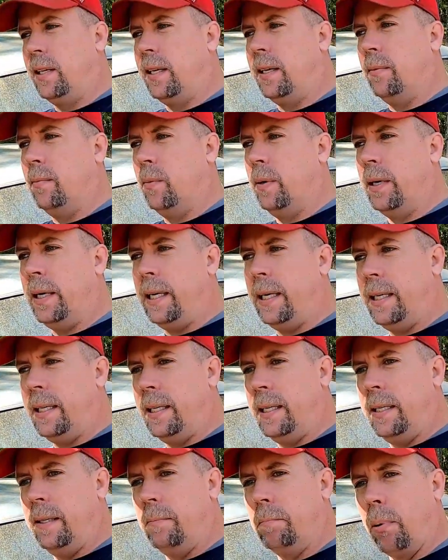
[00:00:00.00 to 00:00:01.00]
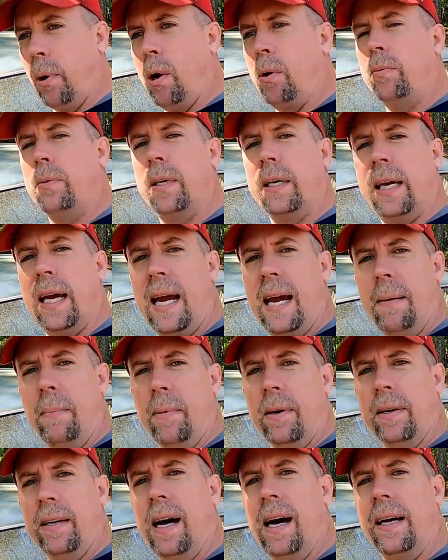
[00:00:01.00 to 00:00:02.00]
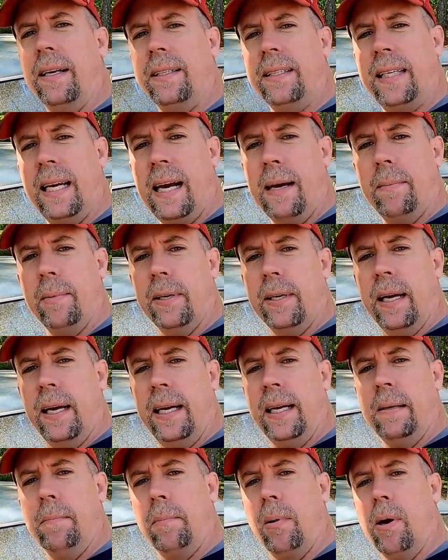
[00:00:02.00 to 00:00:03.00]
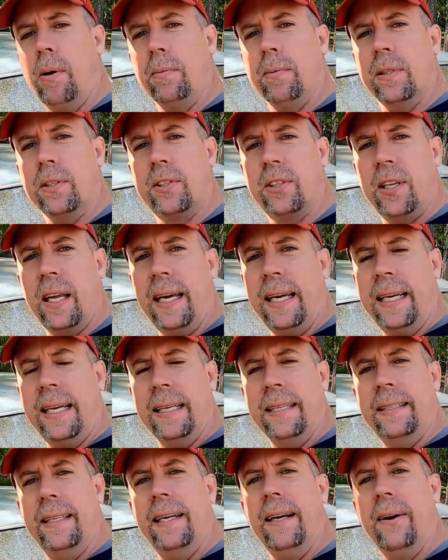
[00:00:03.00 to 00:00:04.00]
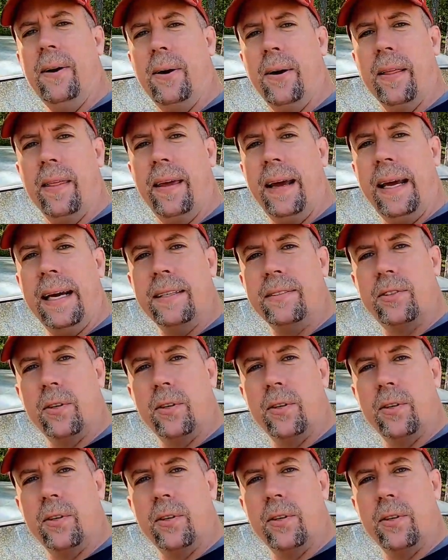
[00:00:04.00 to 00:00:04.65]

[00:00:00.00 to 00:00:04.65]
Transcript: that we broke the camera, knocked the camera down, broke the stand, did all of that.